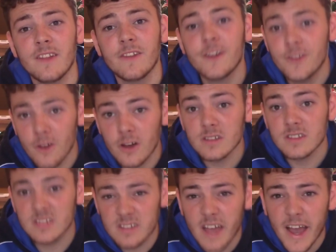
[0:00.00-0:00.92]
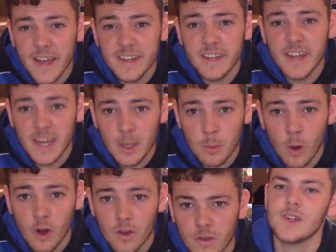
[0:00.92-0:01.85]
they're not signing
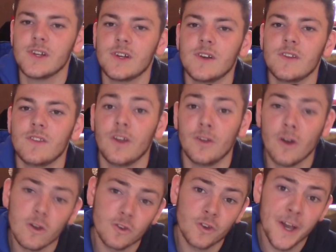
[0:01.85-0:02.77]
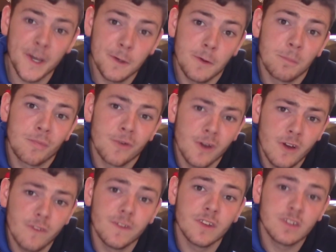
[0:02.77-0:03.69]
anyone. They're not trying to
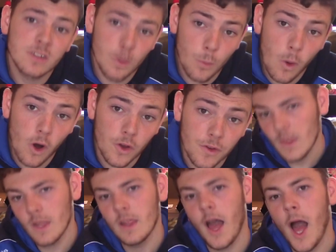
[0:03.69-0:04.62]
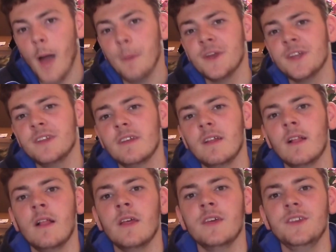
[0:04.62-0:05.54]
improve the squad. I mean,
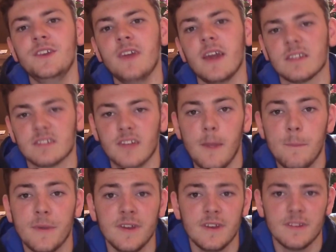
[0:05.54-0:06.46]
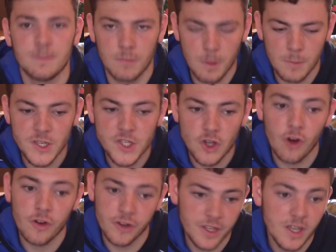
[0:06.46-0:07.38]
yes, they beat the
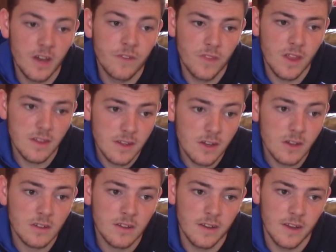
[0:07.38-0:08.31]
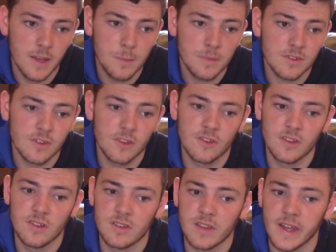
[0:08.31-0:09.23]
majority of the little teams, such
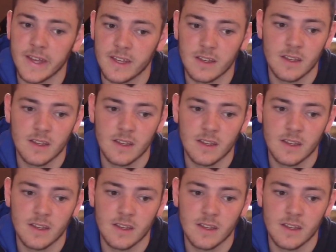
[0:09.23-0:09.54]
as like